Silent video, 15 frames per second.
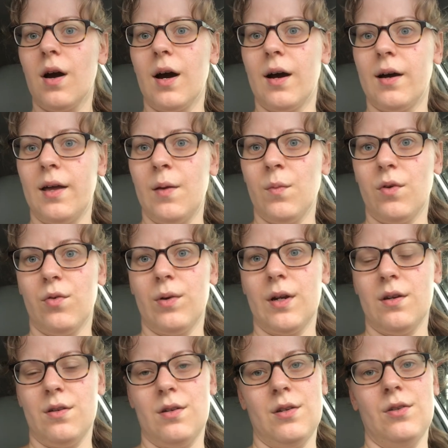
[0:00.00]
I'm
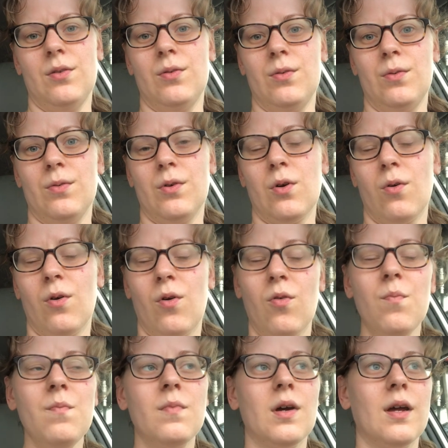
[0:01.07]
going to go
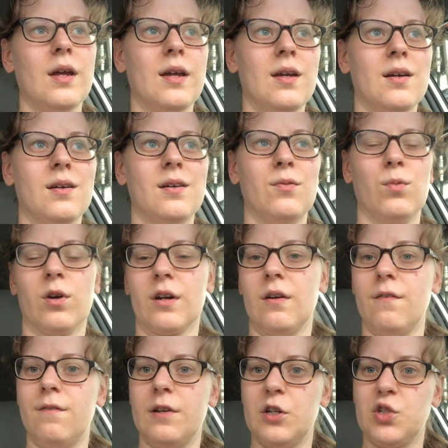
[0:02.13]
home and we're going
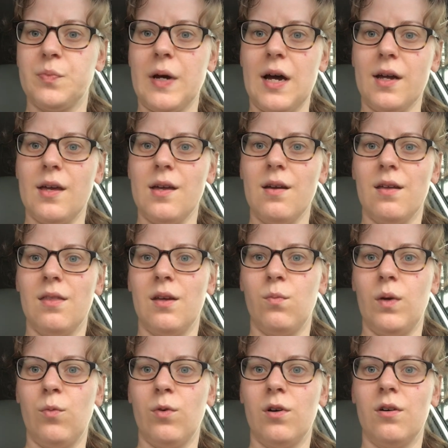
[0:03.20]
to finish packing, and then
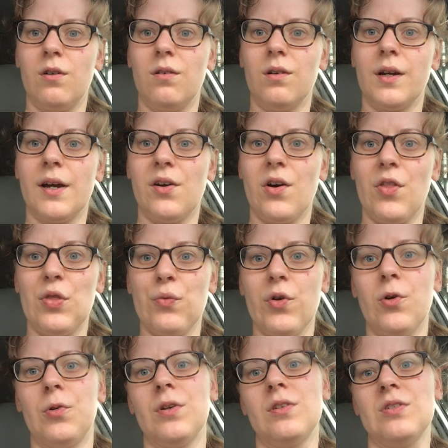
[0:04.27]
we will get on the
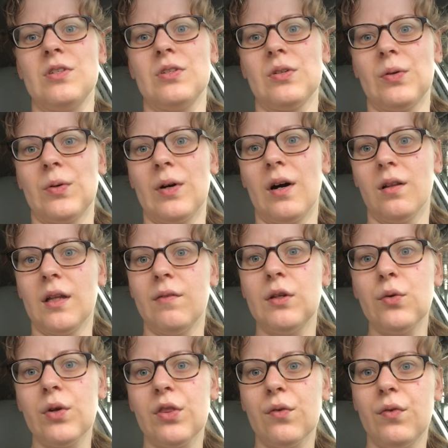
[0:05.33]
road. So I'll leave
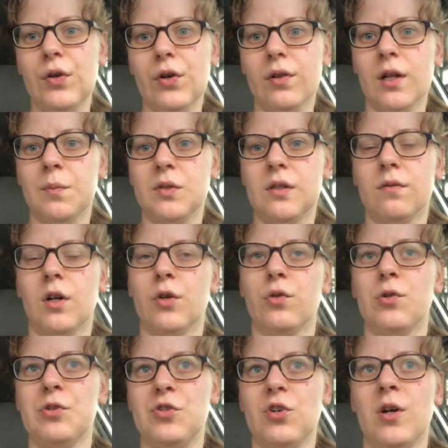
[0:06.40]
you with a few clips of our
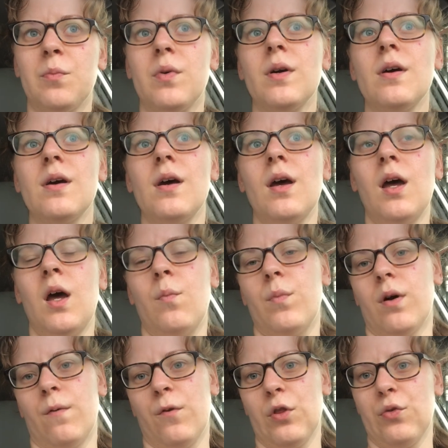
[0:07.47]
road trip,
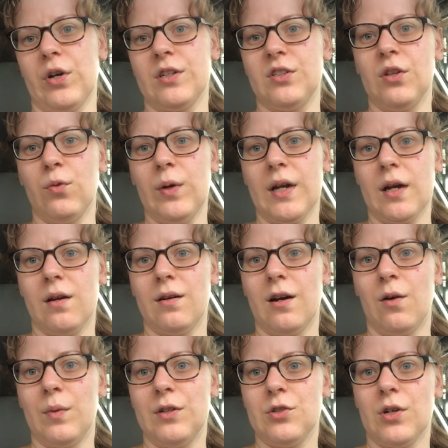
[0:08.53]
but for the rest of the weekend
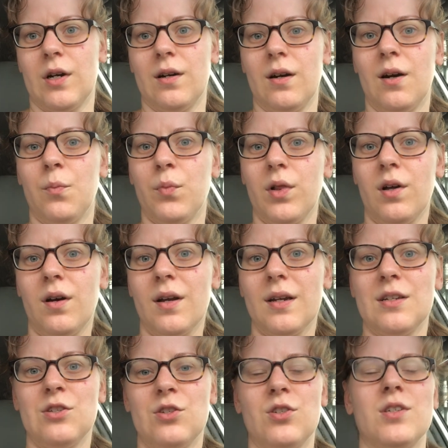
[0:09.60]
I'll be trying to unplug
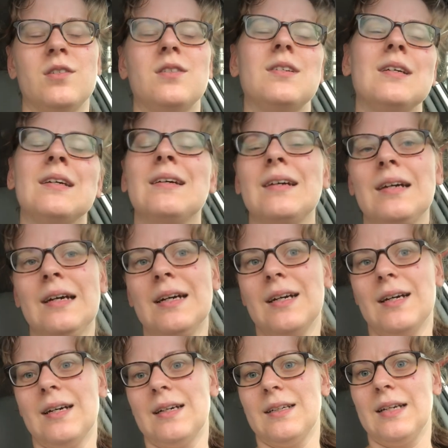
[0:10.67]
and just
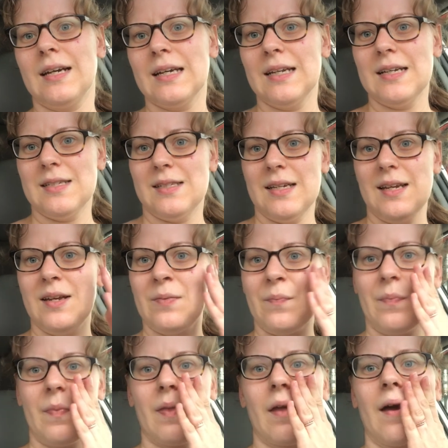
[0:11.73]
take it easy,
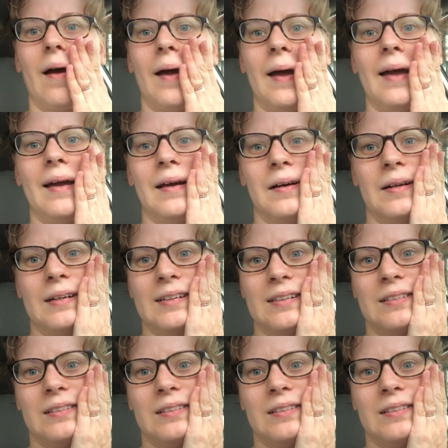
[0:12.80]
and